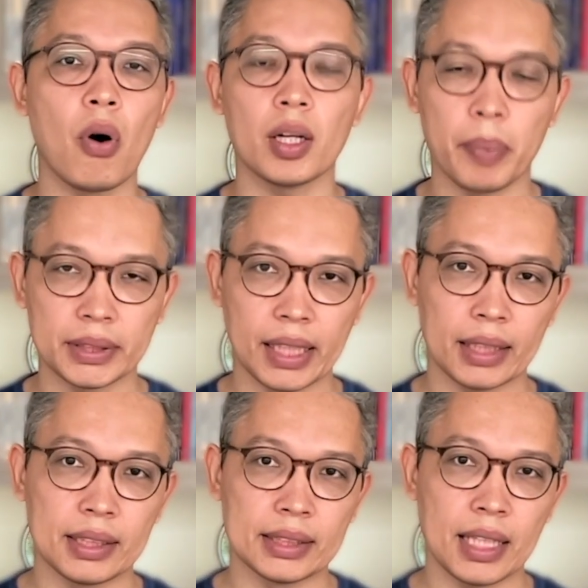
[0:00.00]

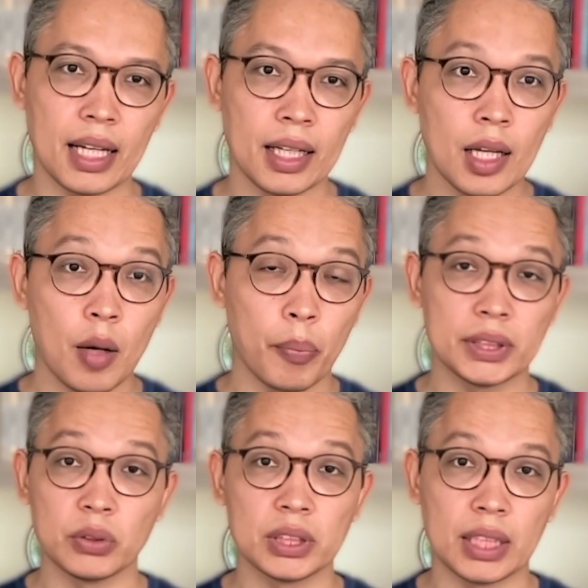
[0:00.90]
Difficulty in healing.
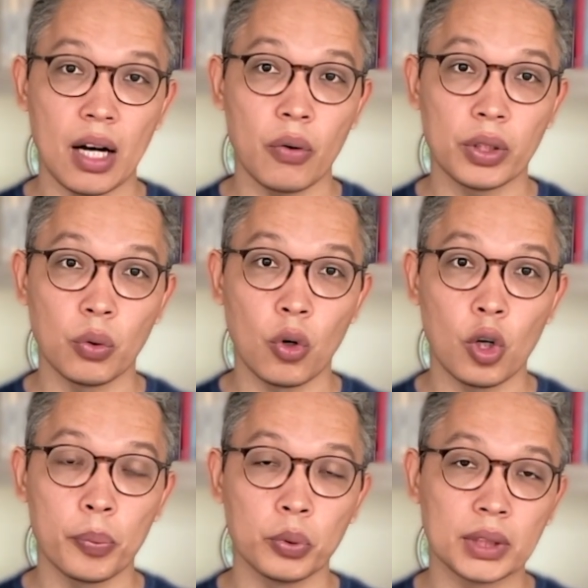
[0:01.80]

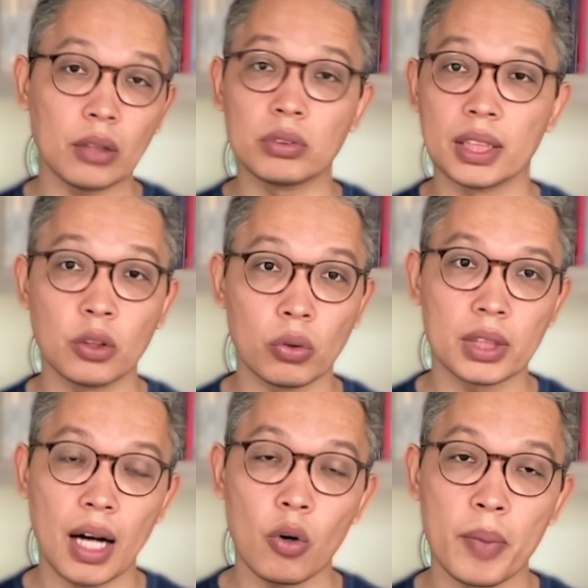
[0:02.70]
If a wound
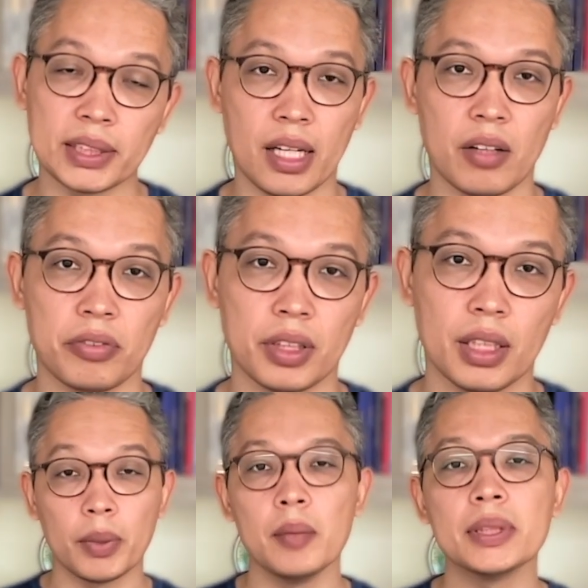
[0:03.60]
takes a long time to
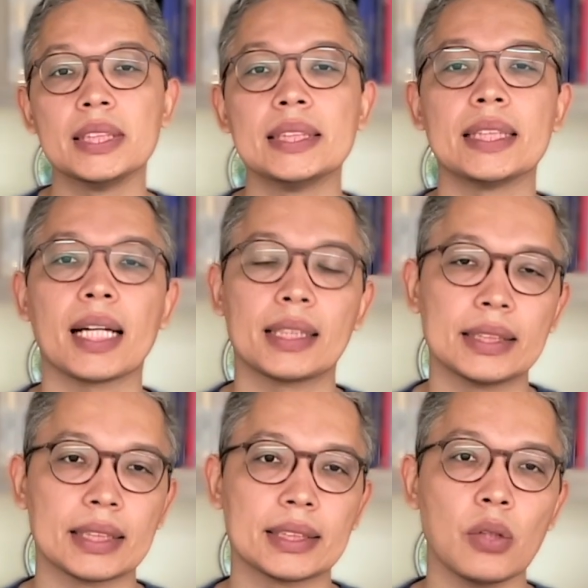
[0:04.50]
heal,
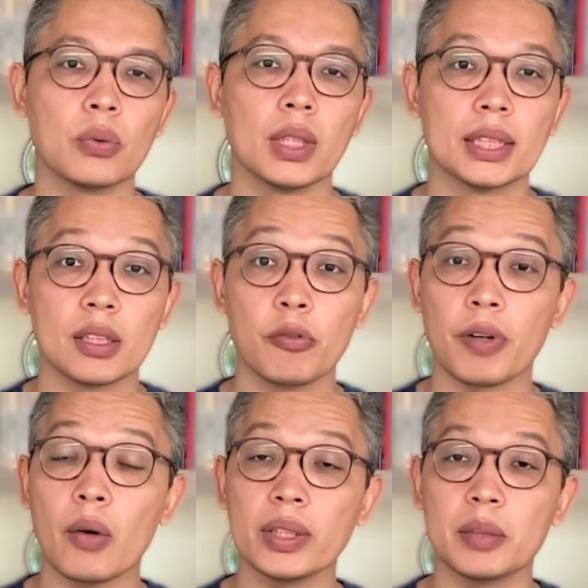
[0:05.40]
it may be a sign
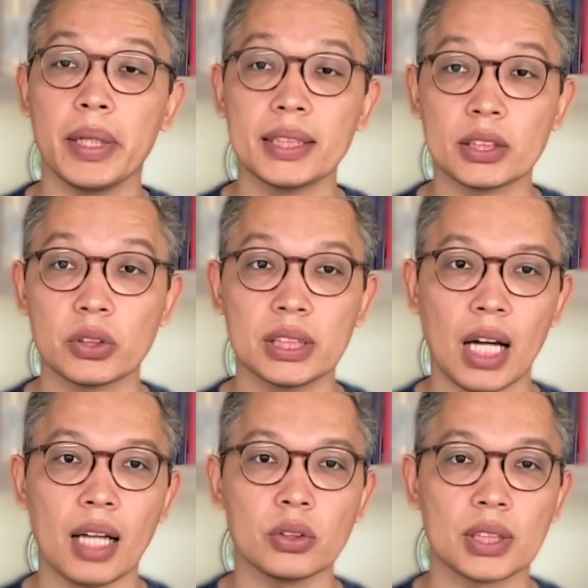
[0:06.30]
that your body is
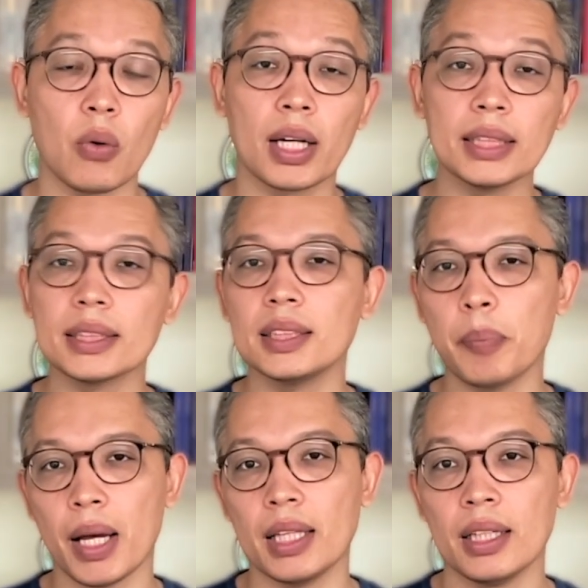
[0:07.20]
fighting something more
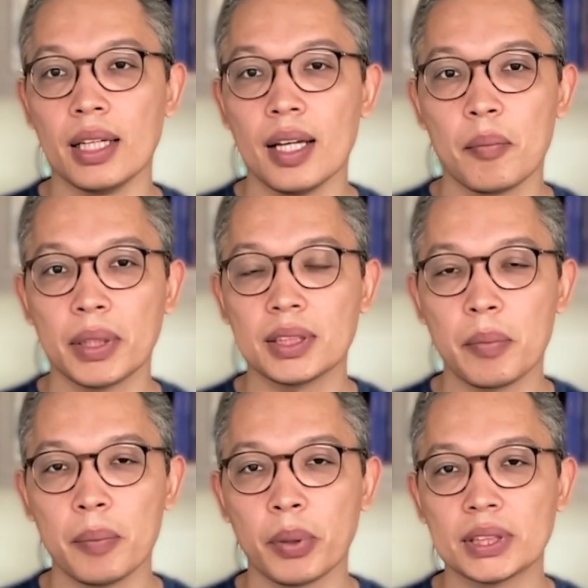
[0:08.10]
serious.
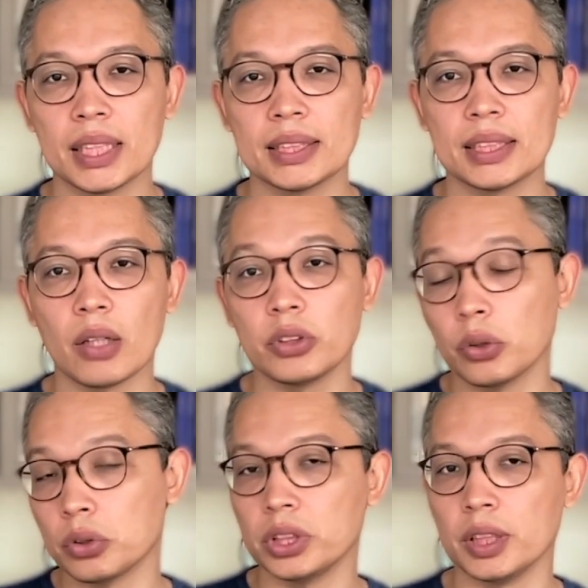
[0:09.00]
Healing
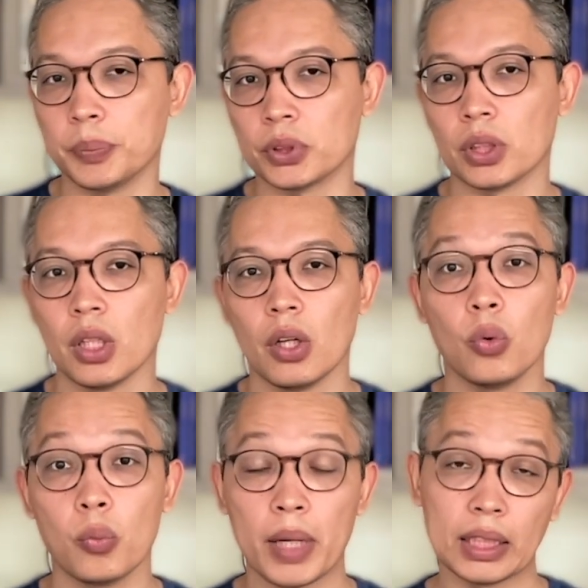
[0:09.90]
problems are often
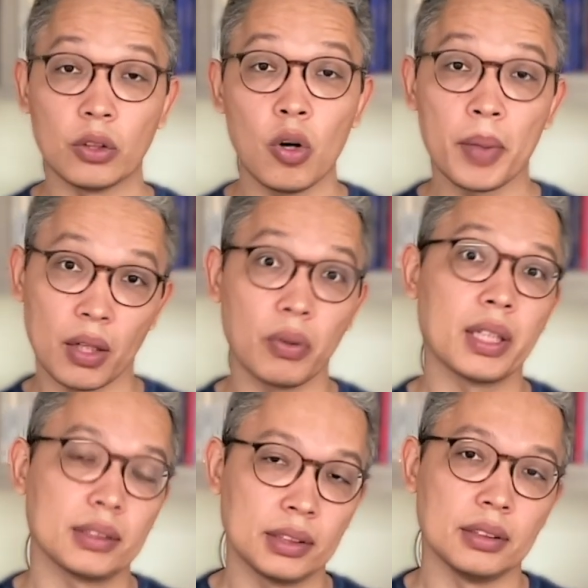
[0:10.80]
associated with
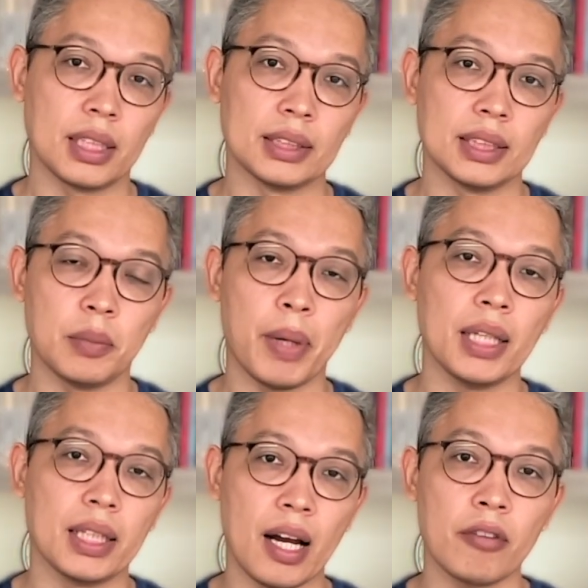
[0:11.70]
skin cancer,
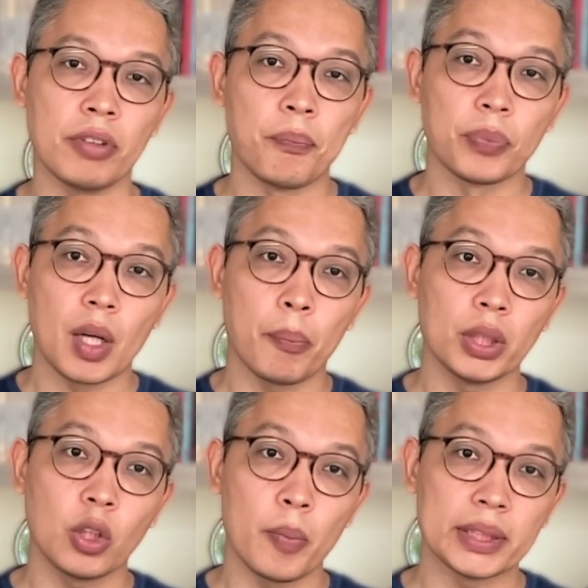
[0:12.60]
but they can also
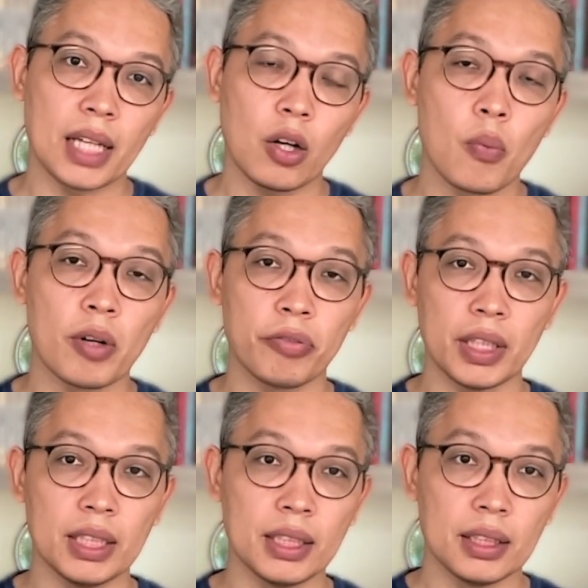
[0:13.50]
signal other
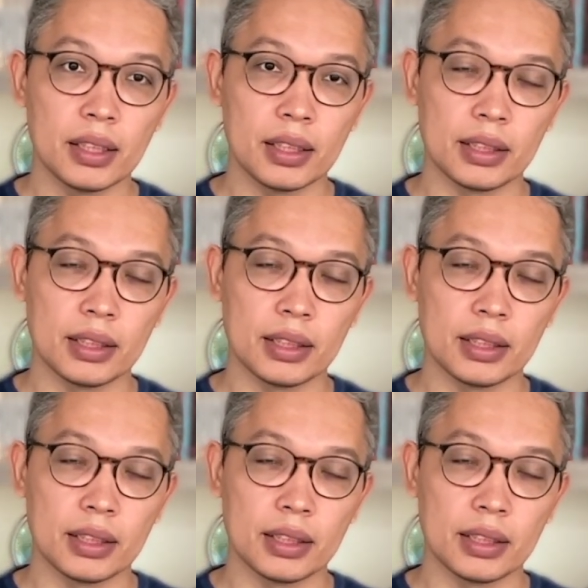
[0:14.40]
types.